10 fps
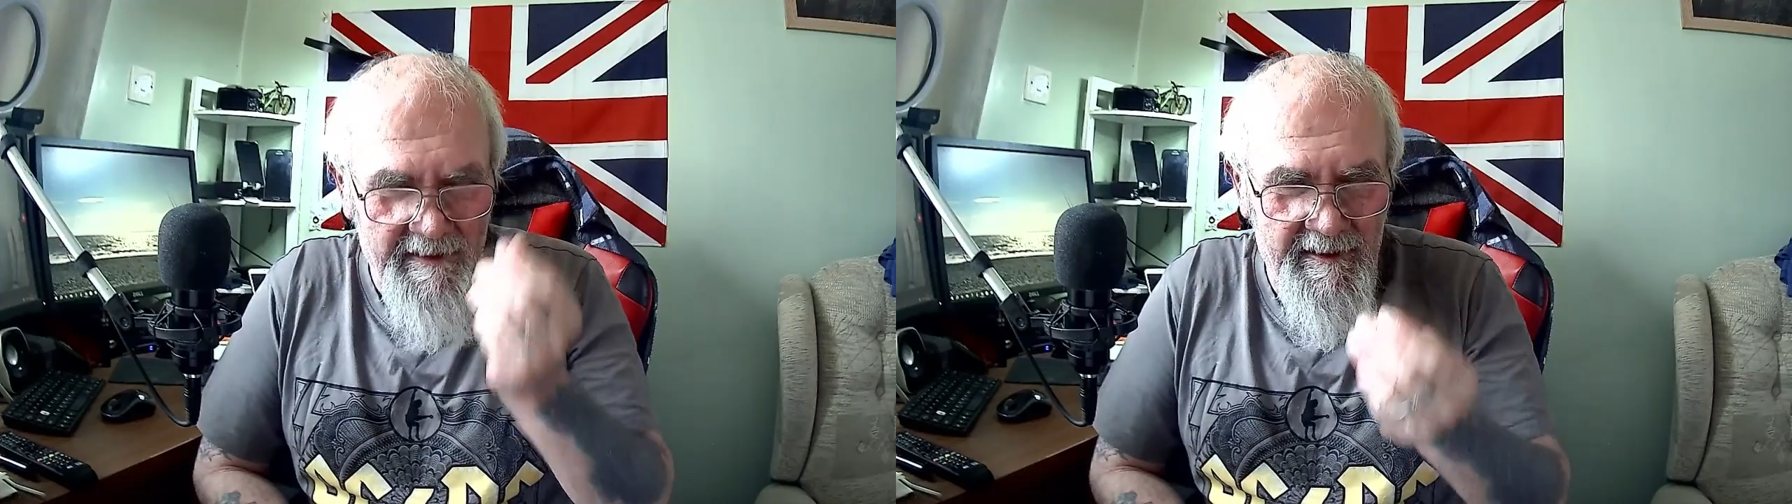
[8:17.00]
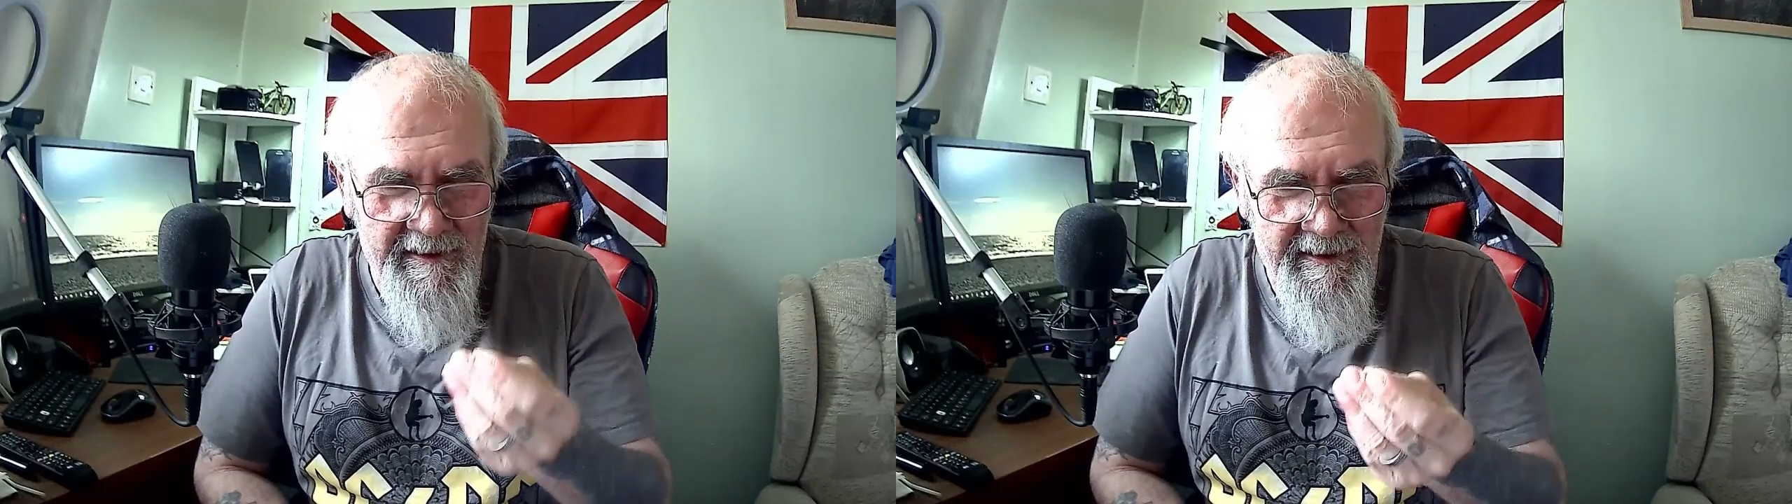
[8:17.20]

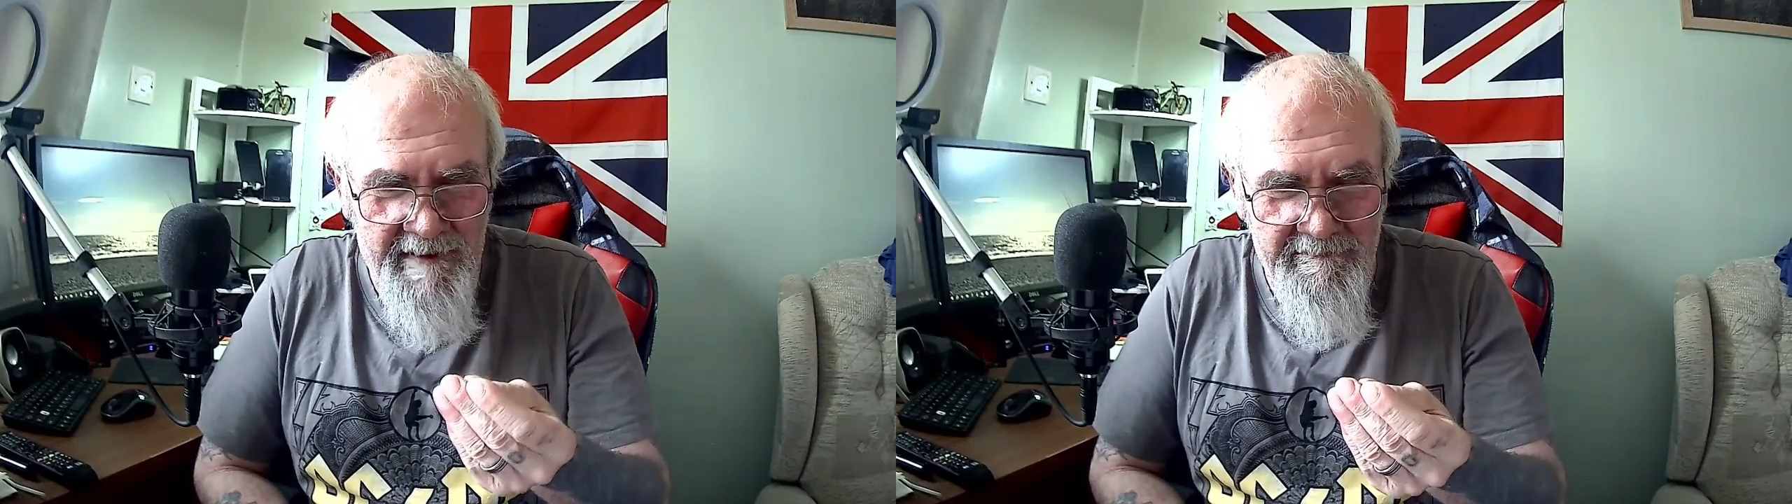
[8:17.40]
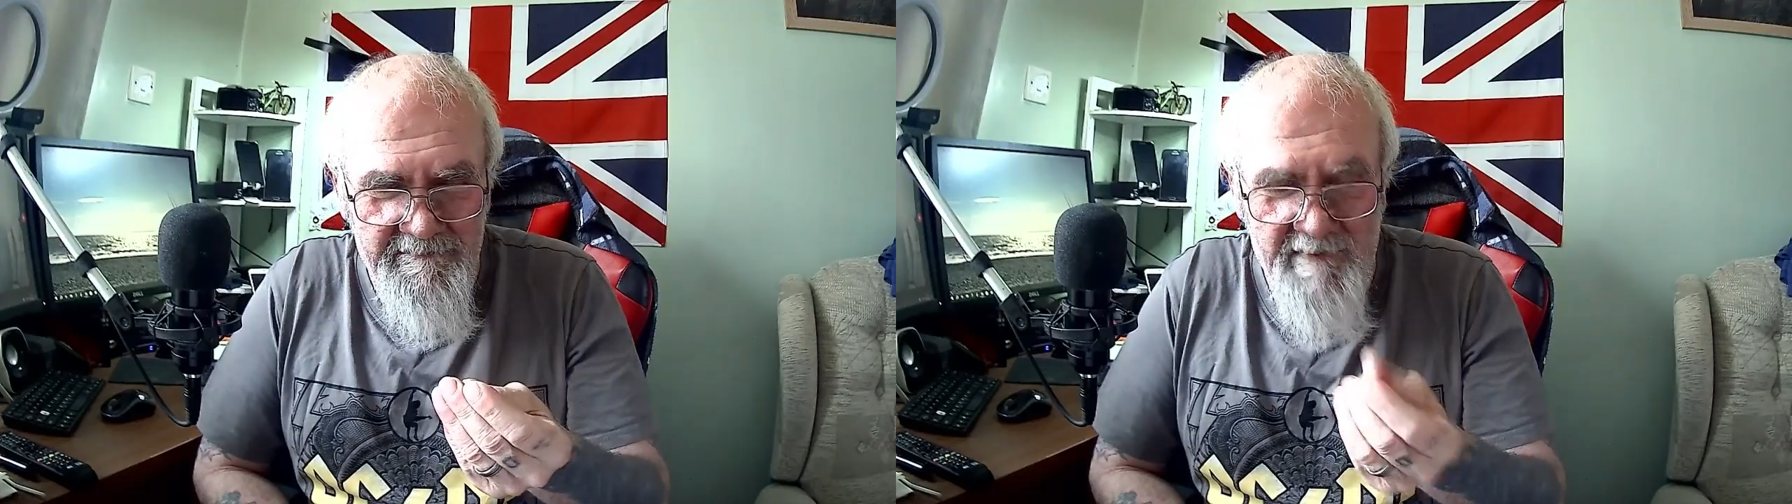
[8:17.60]

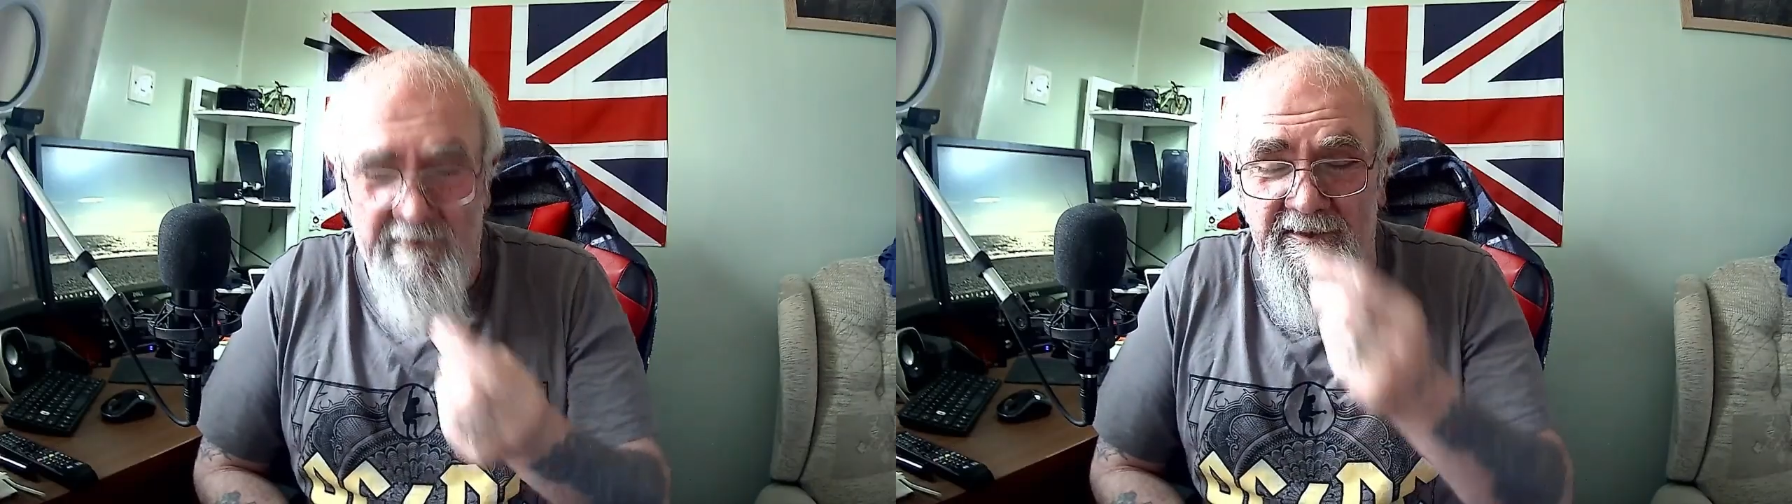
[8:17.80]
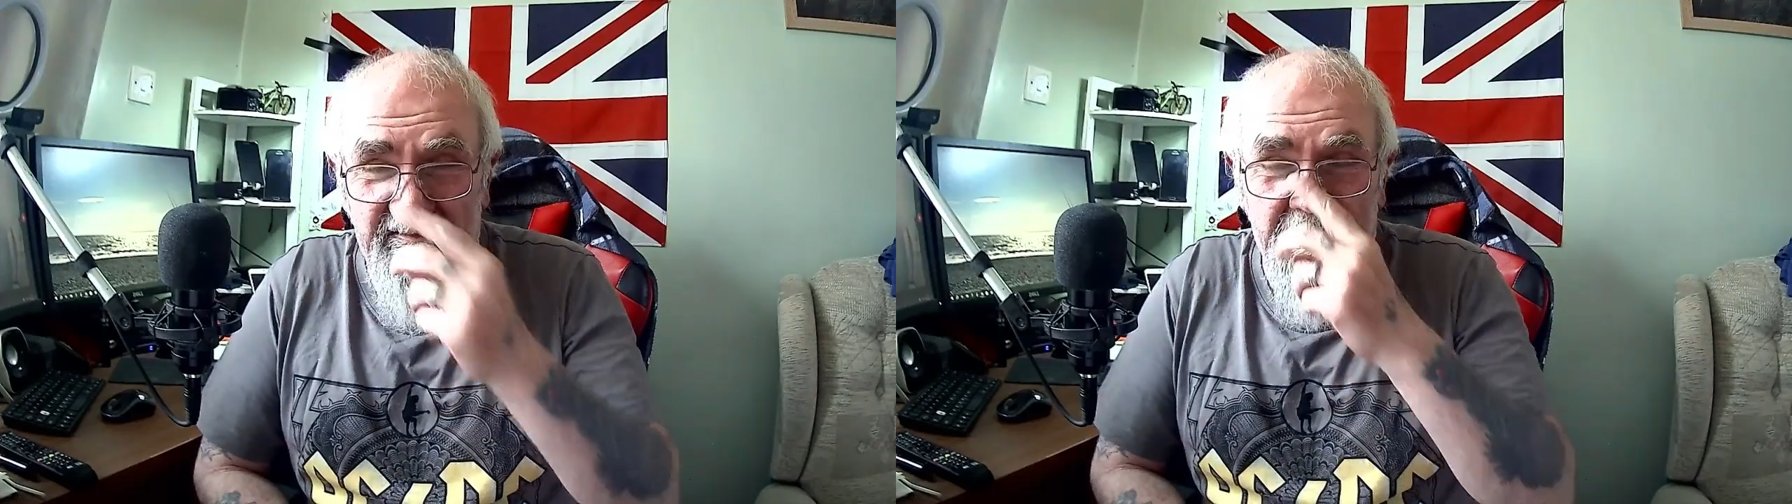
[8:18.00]
Um, the
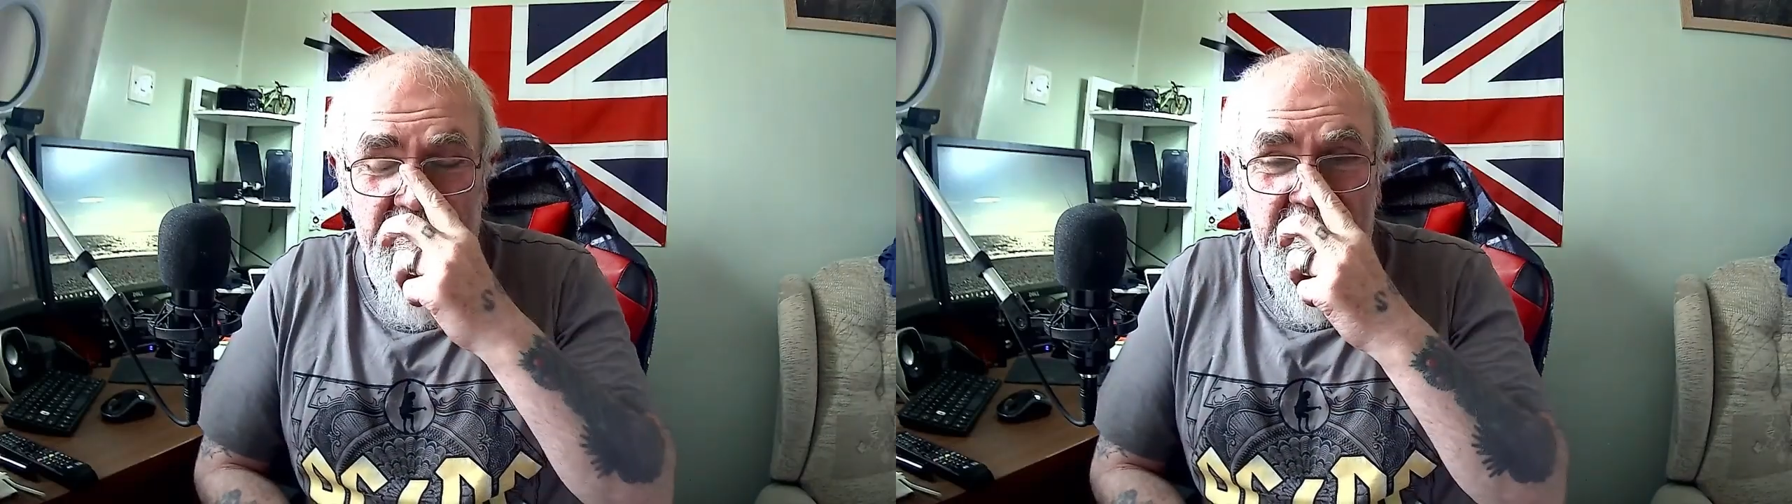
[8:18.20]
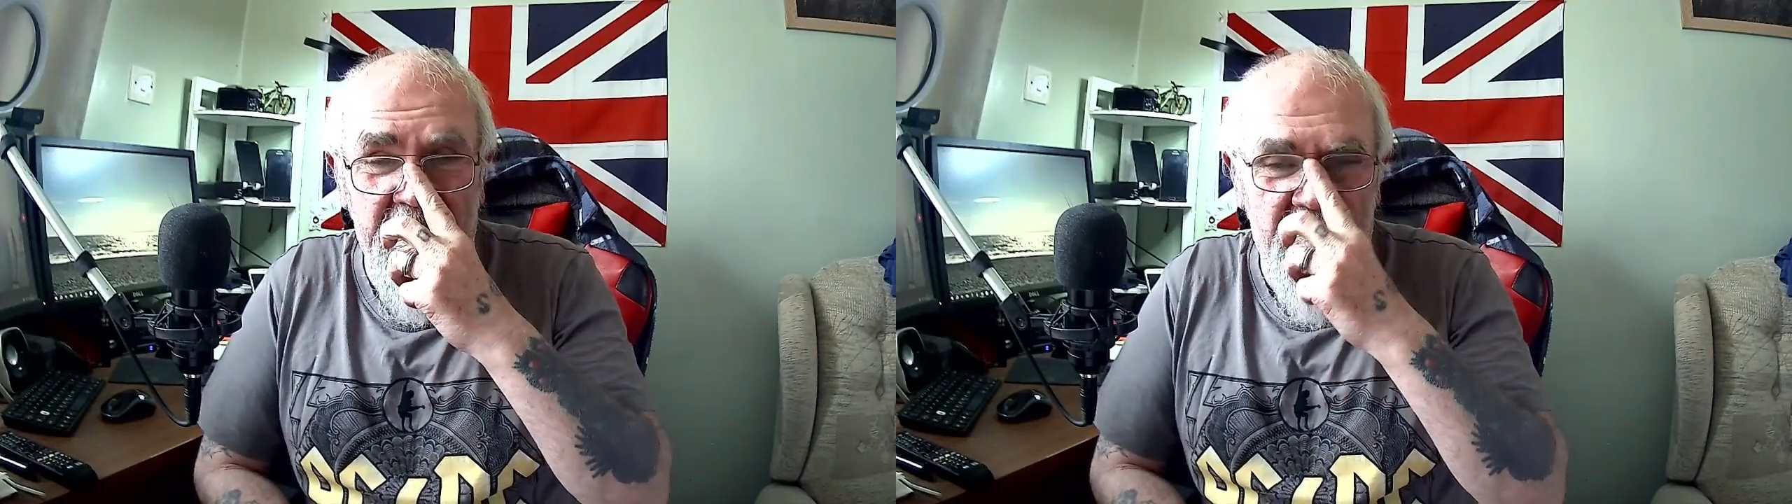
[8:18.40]
reason being,